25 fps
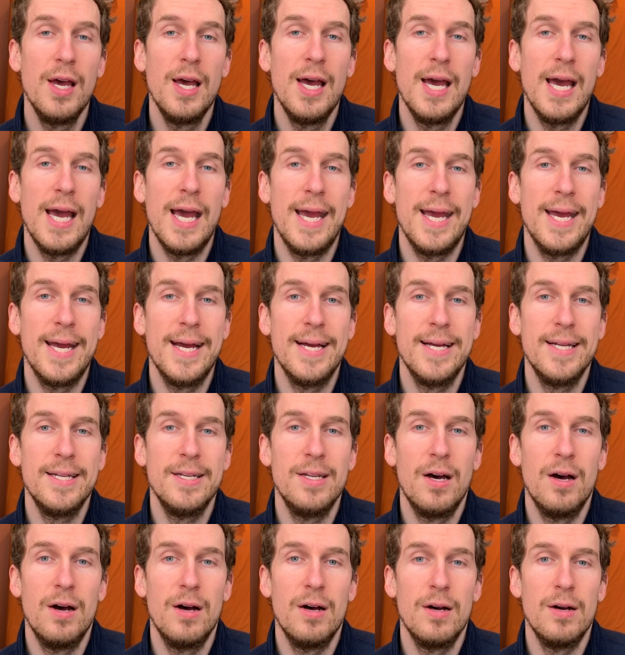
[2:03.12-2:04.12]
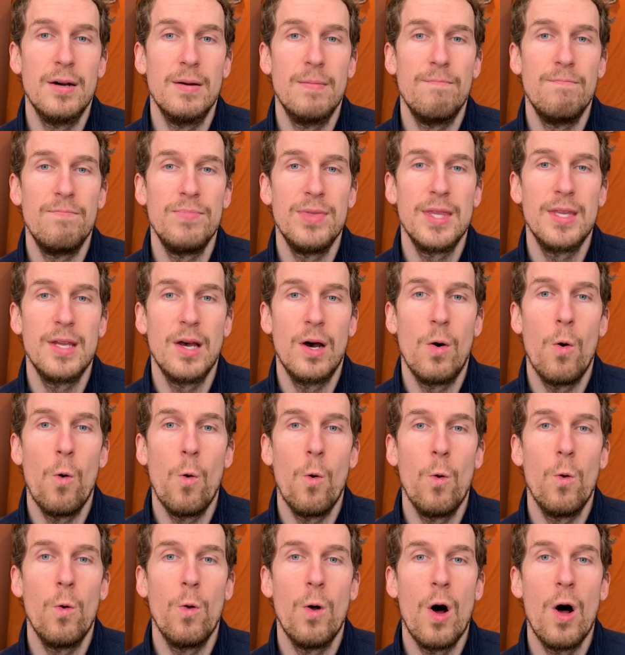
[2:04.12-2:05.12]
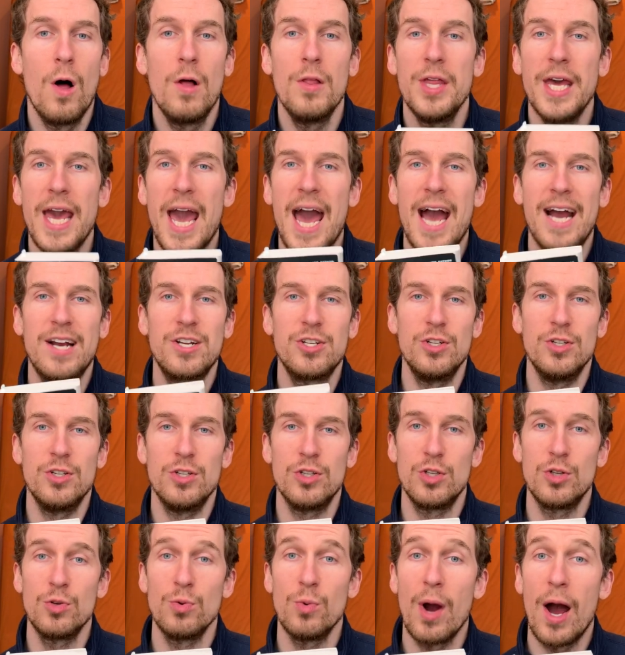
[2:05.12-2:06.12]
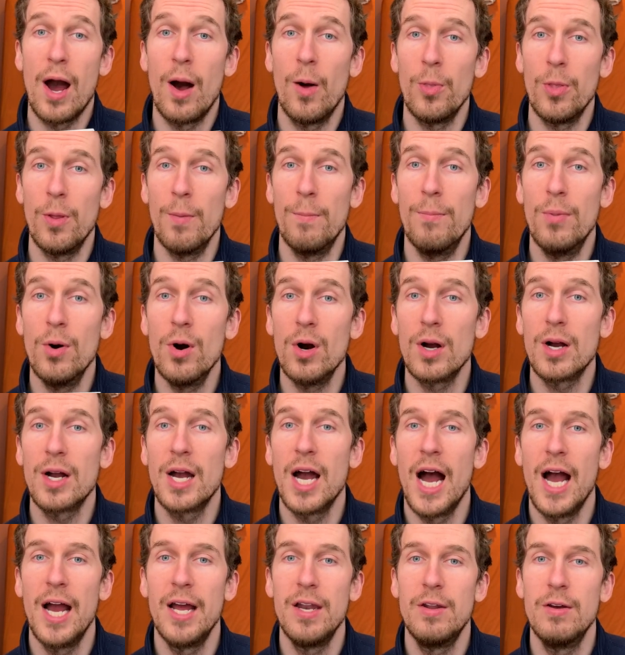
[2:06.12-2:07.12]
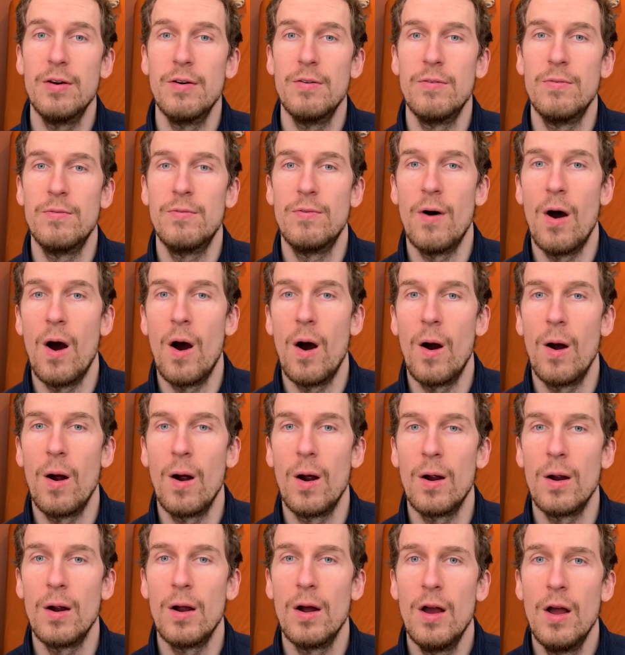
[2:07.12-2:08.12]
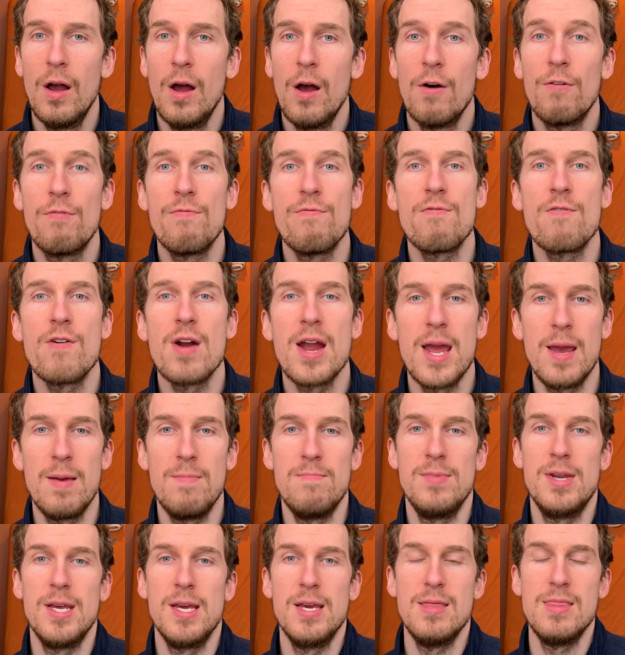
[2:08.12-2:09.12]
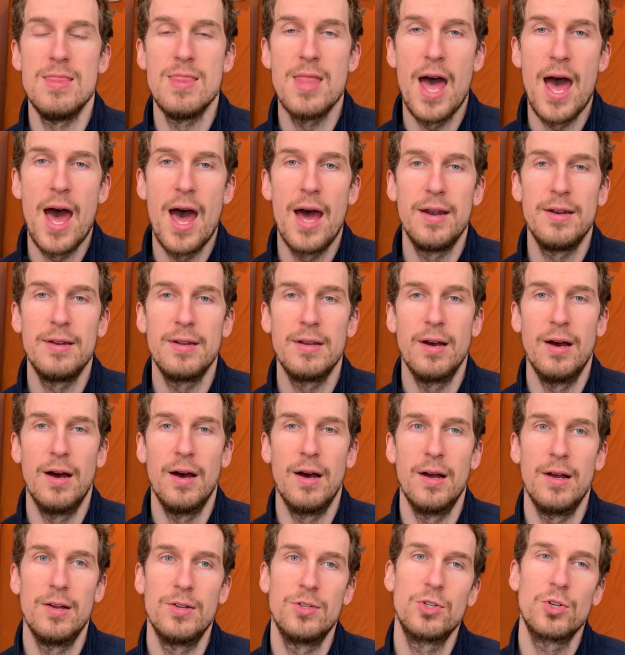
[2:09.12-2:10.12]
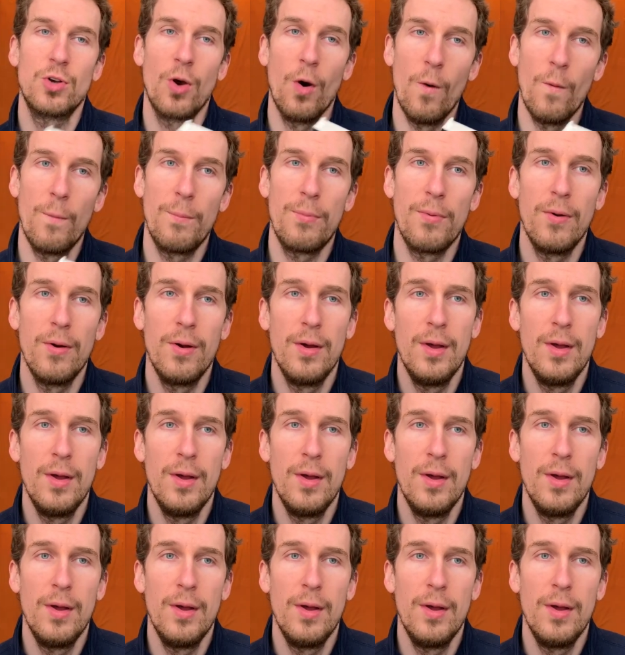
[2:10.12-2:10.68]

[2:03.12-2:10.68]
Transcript: And all the actions throughout the book kind of are framed in that scope.